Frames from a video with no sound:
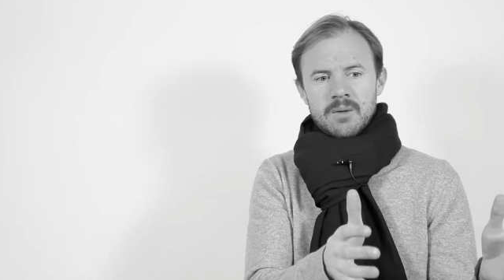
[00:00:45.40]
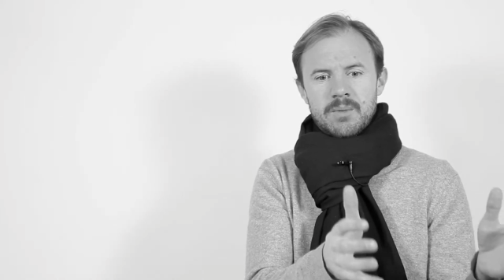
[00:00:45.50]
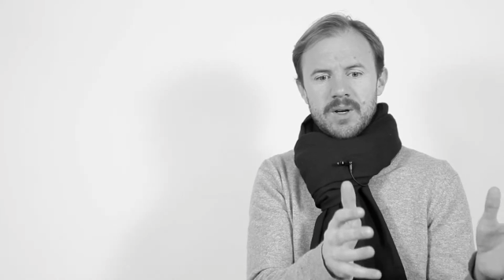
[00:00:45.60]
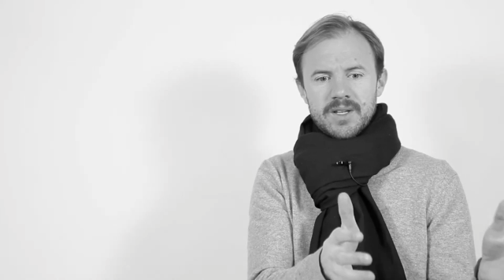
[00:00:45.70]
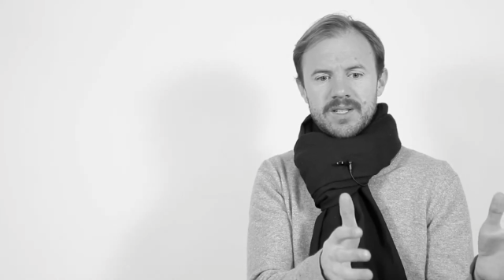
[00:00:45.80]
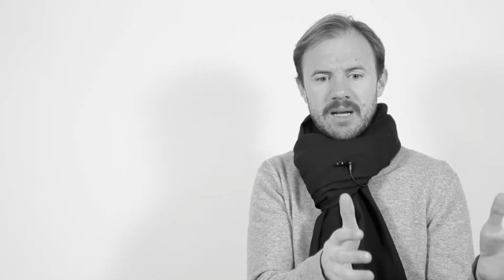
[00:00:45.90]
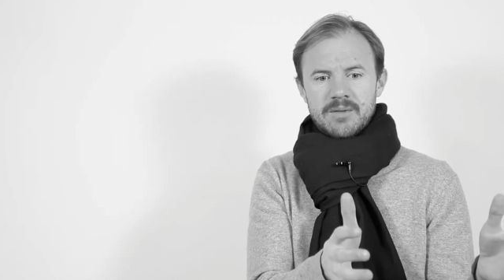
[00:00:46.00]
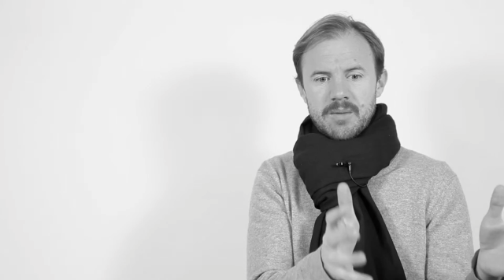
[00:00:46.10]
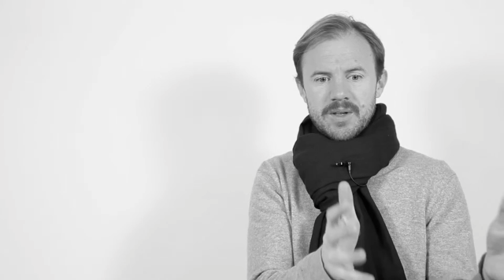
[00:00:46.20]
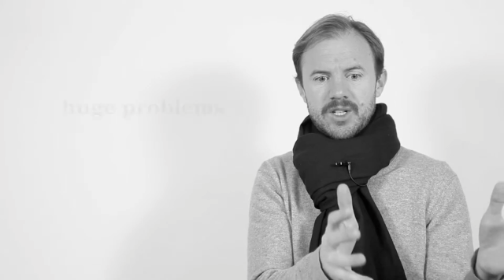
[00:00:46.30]
But at the same
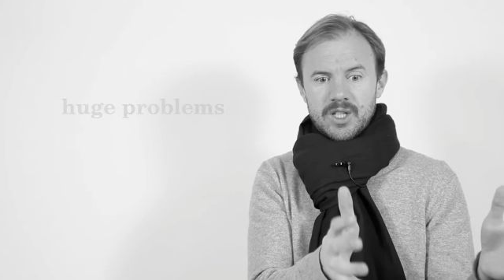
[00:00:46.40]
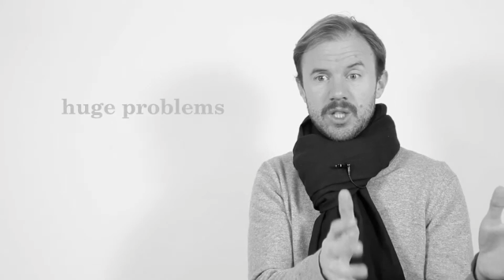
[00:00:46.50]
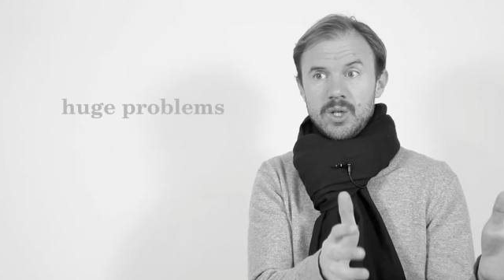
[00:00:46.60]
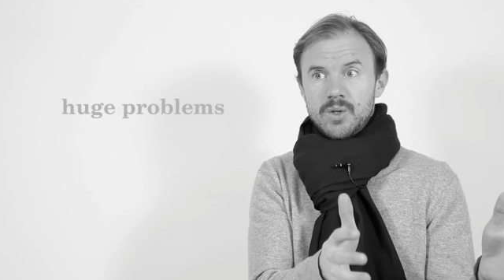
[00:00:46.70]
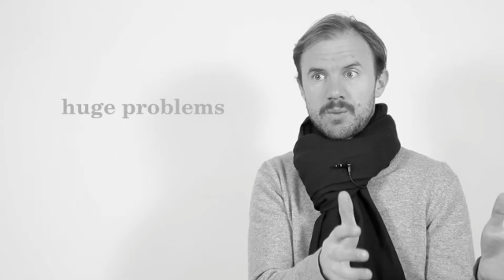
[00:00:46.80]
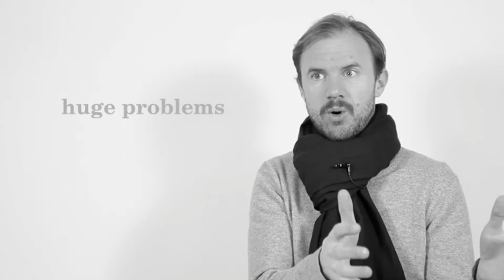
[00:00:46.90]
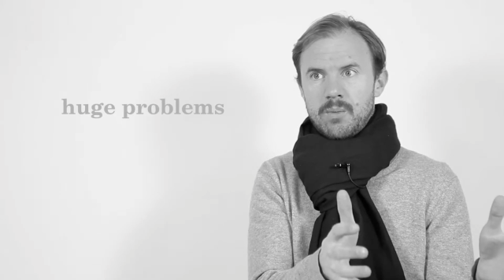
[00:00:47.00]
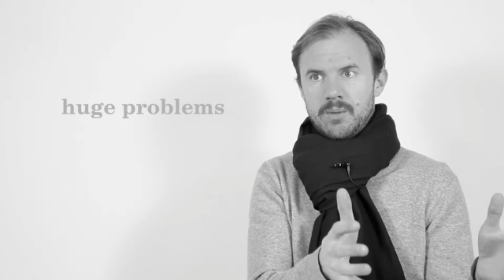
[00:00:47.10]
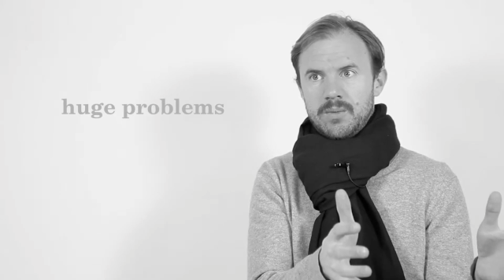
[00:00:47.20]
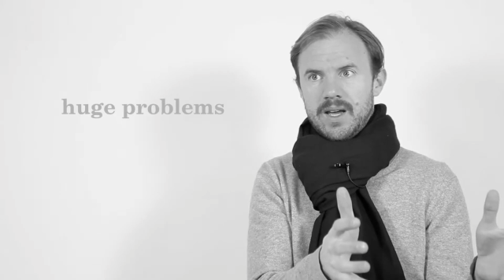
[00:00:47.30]
time, there's a huge
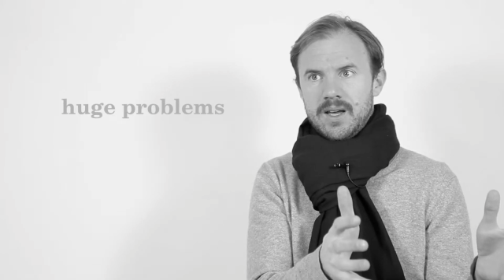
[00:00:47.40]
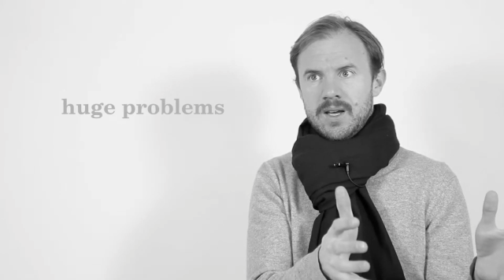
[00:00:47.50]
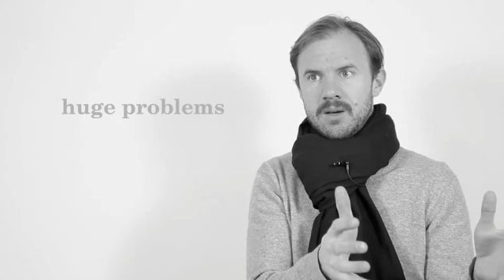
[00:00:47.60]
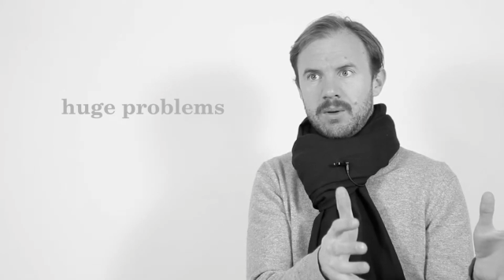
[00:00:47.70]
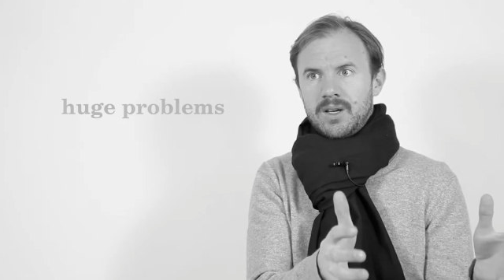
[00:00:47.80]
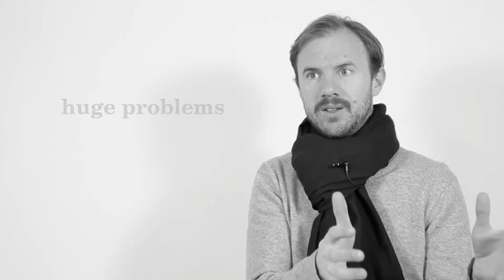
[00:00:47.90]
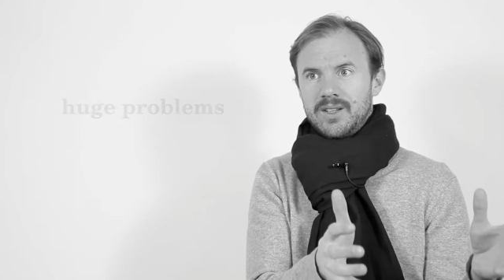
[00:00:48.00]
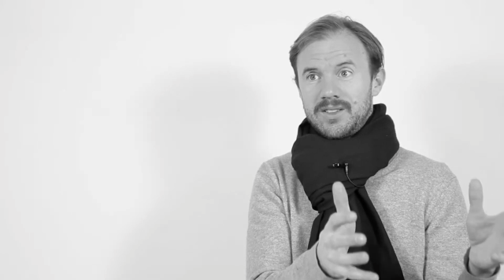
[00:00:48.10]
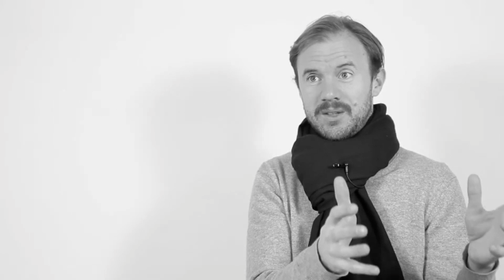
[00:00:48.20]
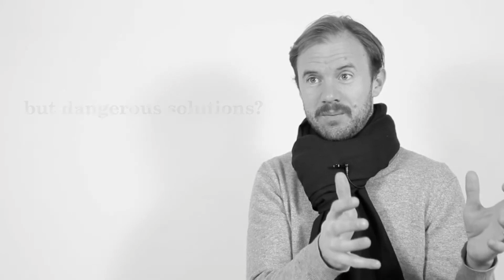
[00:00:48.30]
problem there because
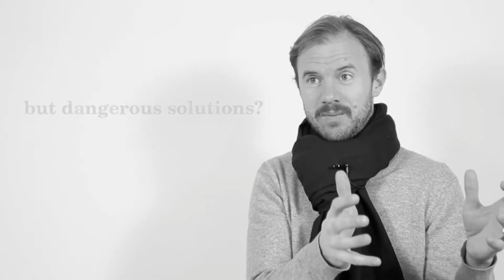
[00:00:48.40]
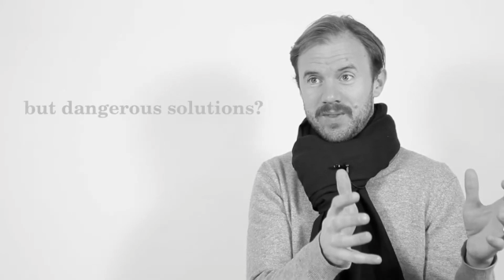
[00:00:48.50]
it's the,